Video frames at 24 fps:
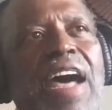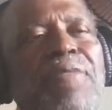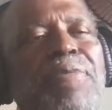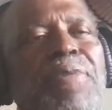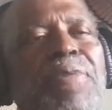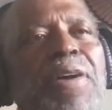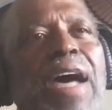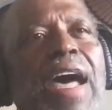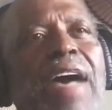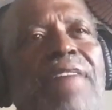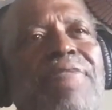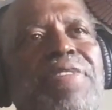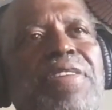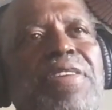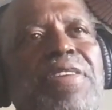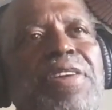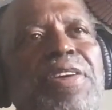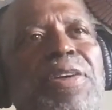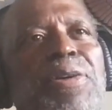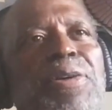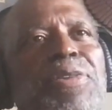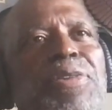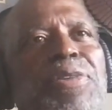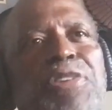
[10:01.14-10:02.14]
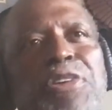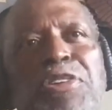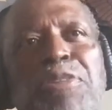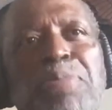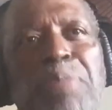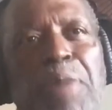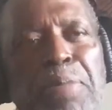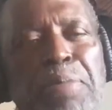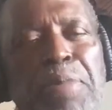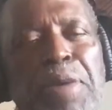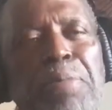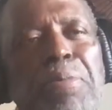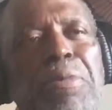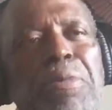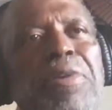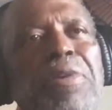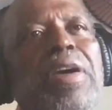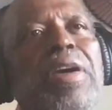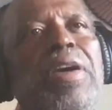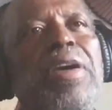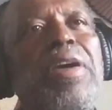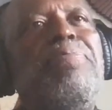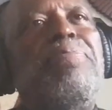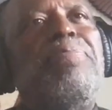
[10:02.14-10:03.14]
I will have to, search my
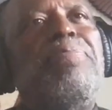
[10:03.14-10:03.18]
memory and